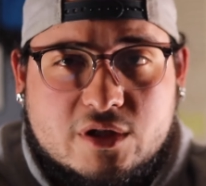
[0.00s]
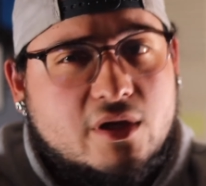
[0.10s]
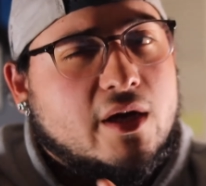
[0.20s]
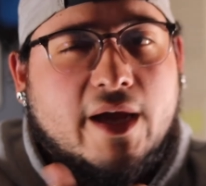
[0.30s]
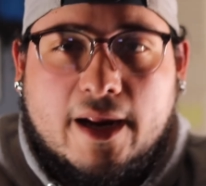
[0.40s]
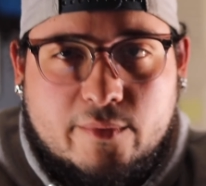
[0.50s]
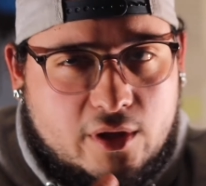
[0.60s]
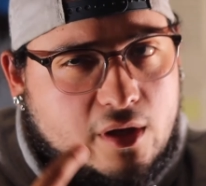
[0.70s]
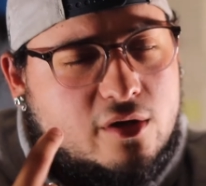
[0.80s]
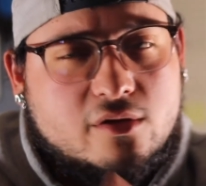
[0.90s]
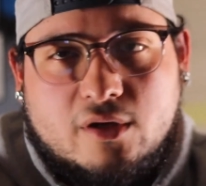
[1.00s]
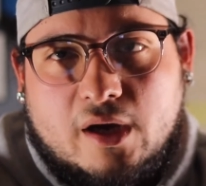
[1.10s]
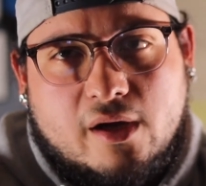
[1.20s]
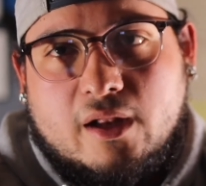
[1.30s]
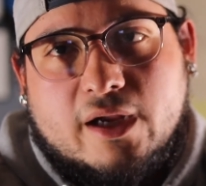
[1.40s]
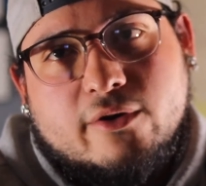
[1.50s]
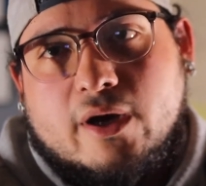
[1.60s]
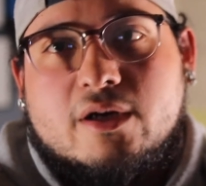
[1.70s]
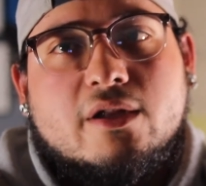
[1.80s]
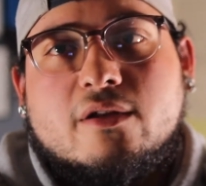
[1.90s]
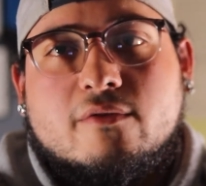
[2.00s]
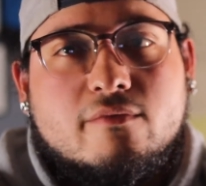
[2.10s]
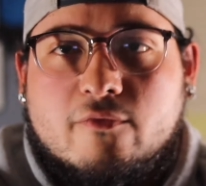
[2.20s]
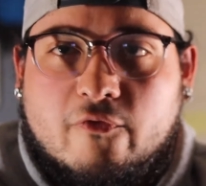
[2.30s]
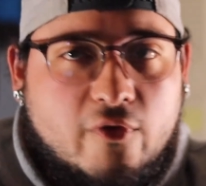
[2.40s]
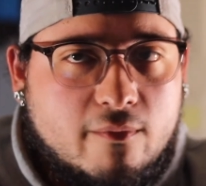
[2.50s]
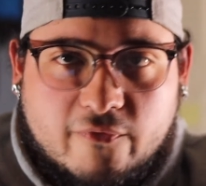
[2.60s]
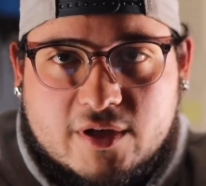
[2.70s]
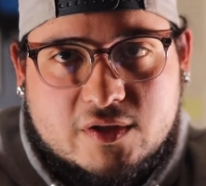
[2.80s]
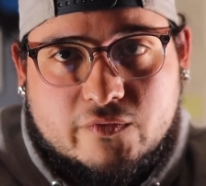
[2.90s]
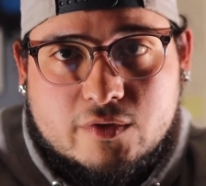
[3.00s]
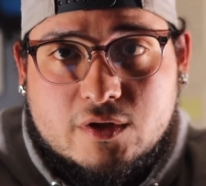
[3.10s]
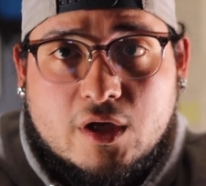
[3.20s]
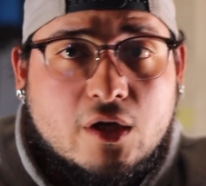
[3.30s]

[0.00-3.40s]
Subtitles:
is the Academy accredited film festivals.